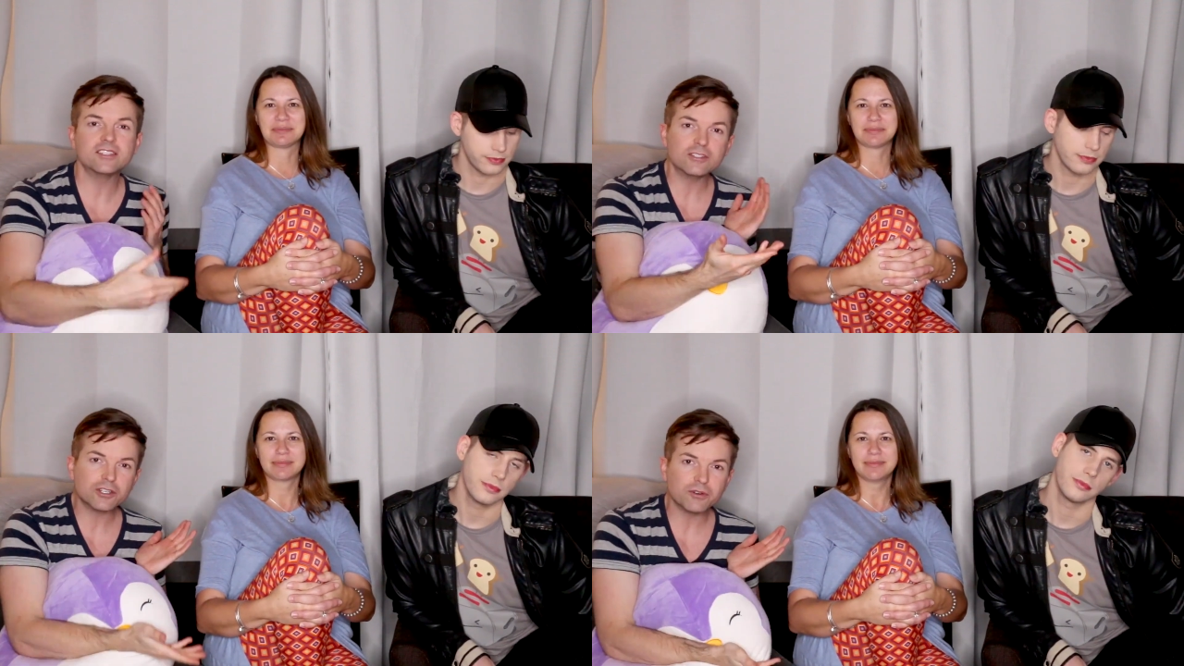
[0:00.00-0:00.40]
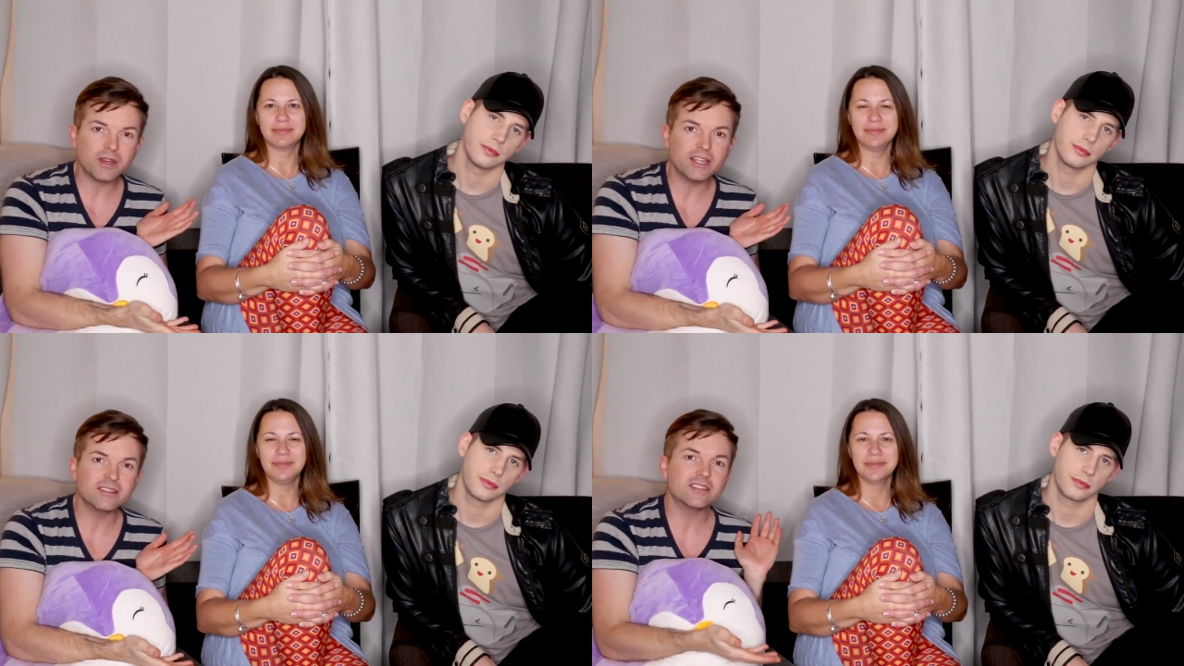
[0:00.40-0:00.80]
Speaker 1: this is
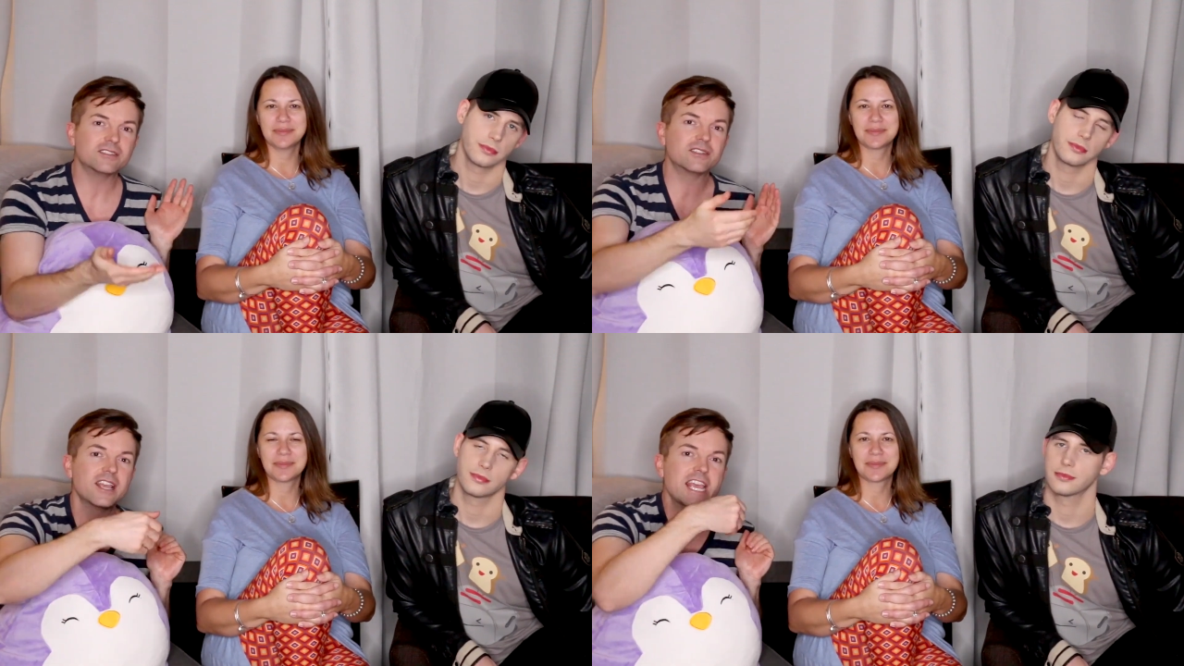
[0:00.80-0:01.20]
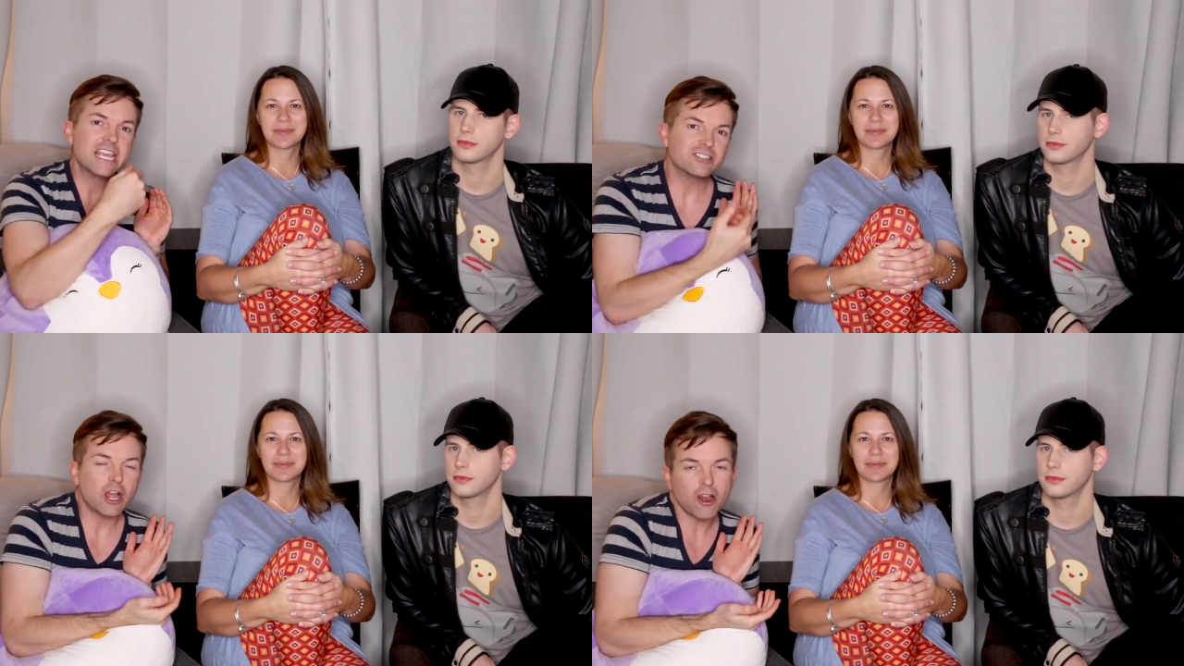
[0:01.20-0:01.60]
Corinne.
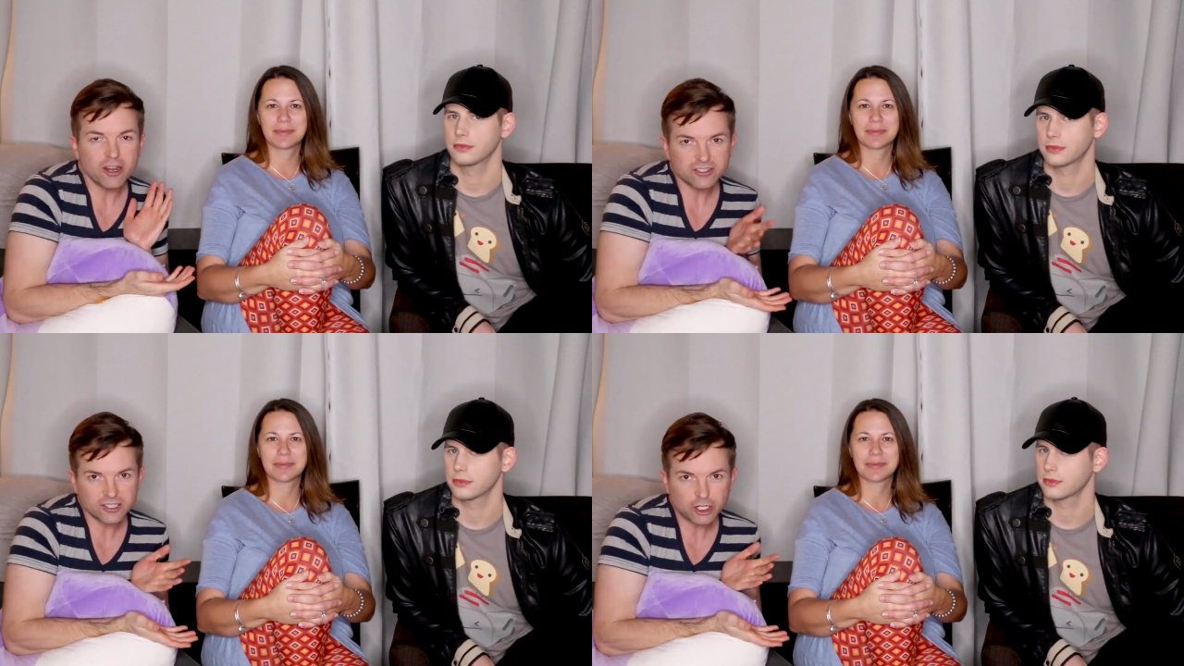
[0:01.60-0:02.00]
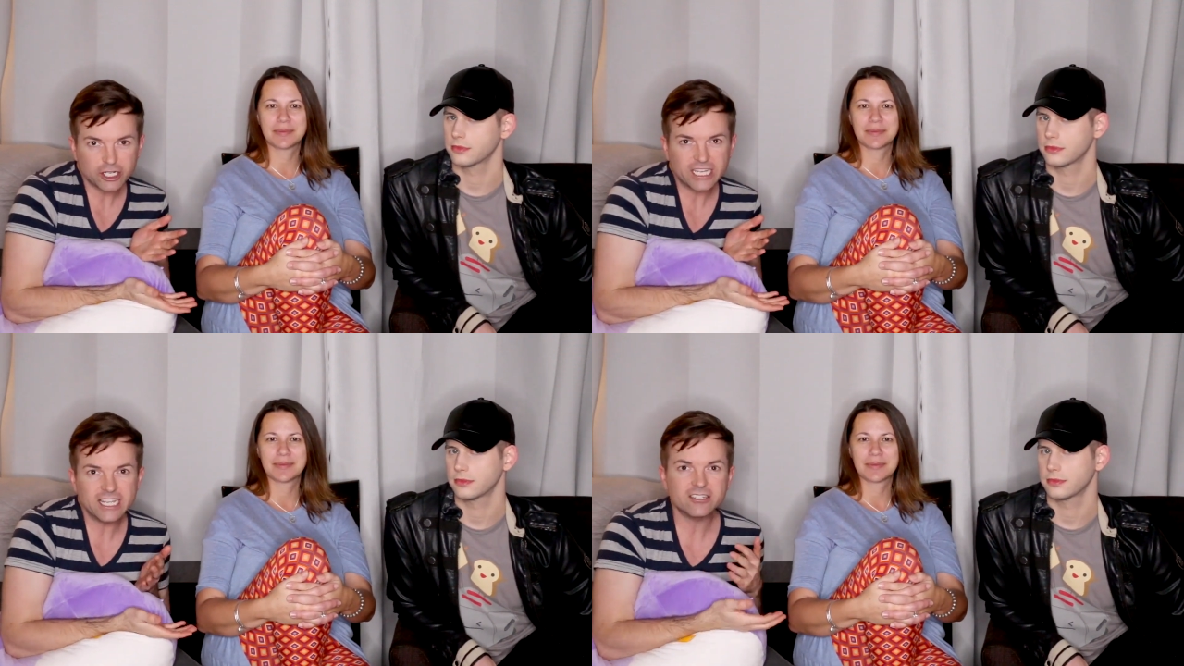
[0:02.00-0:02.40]
This is our
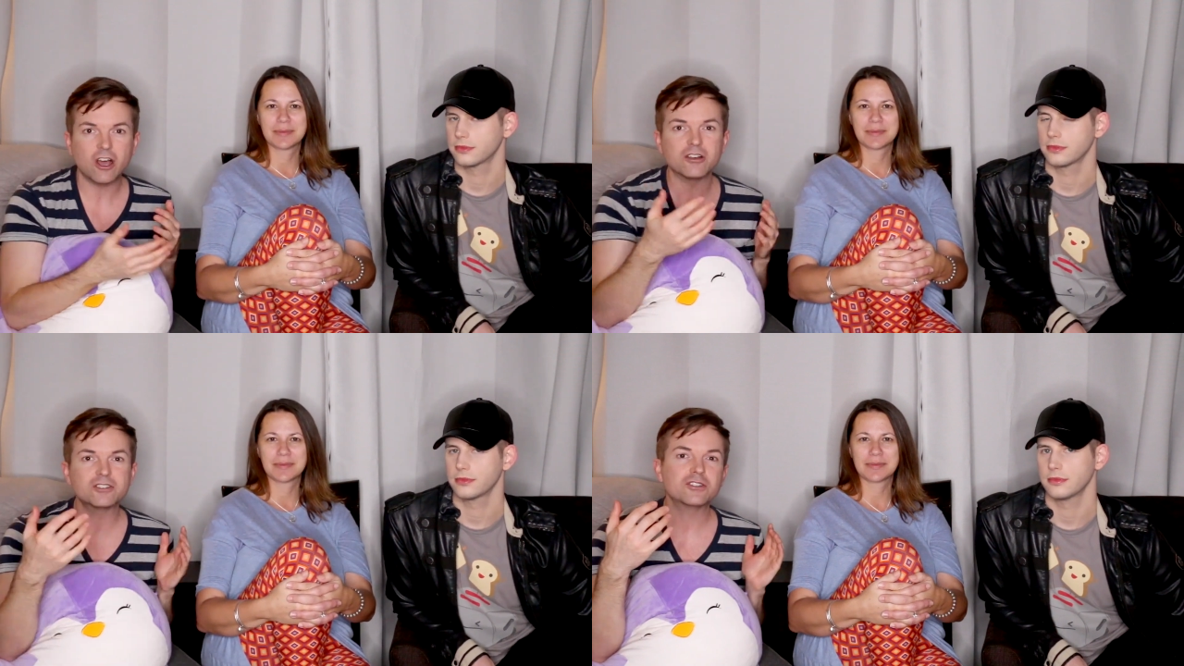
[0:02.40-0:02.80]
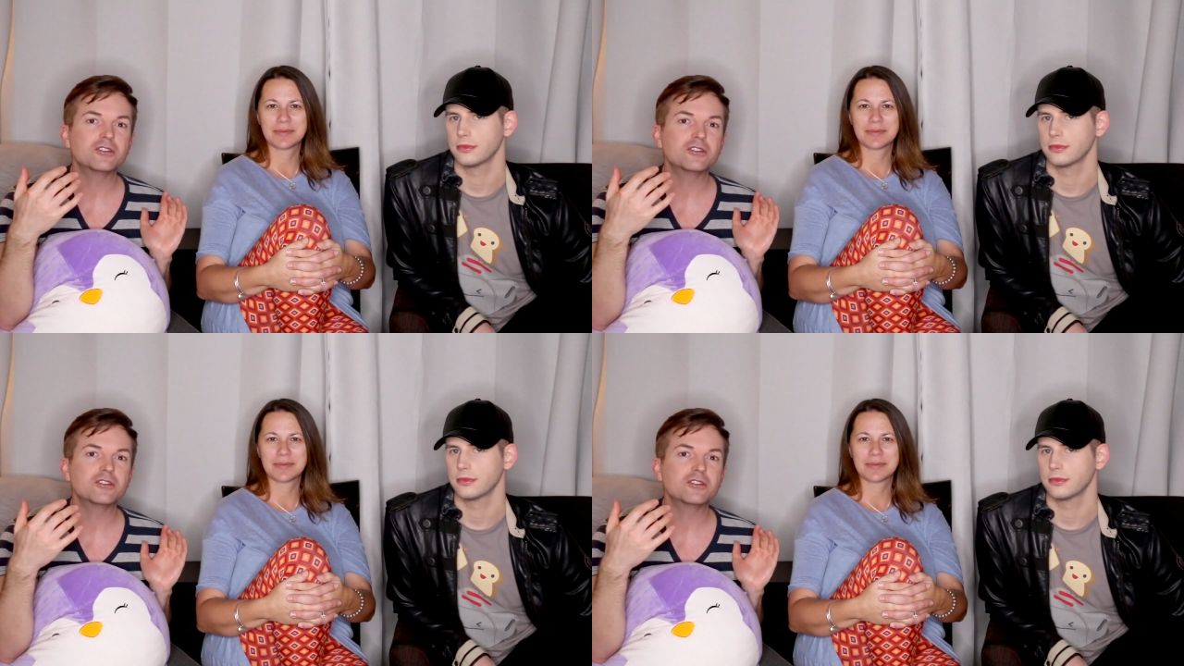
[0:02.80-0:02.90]
surrogate,